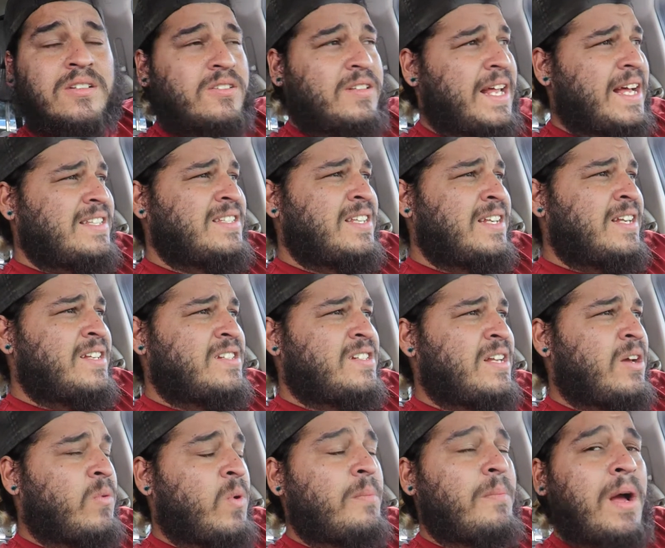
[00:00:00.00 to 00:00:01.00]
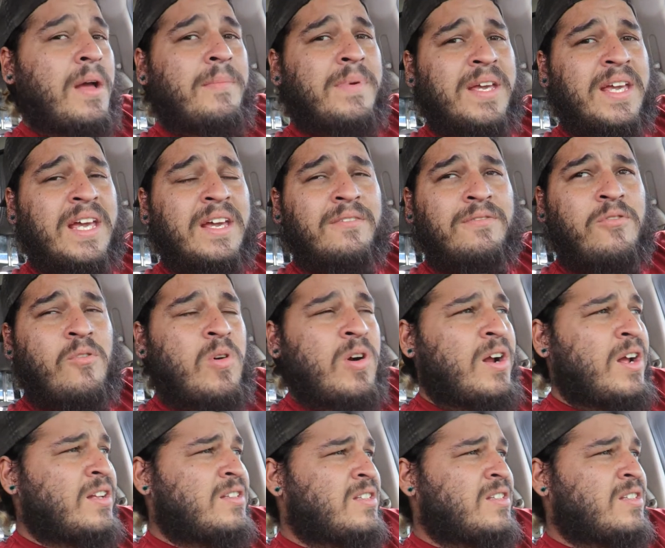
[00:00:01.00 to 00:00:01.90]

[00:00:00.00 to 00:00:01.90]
So that's an engine that we might be getting for it.